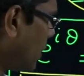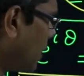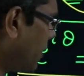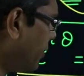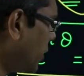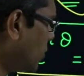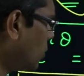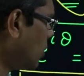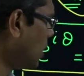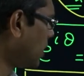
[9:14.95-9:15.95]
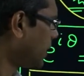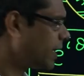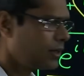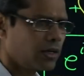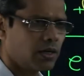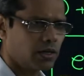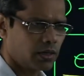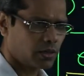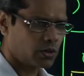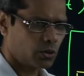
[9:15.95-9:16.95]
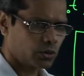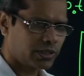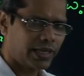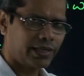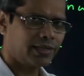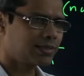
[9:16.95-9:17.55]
giving you that cosine and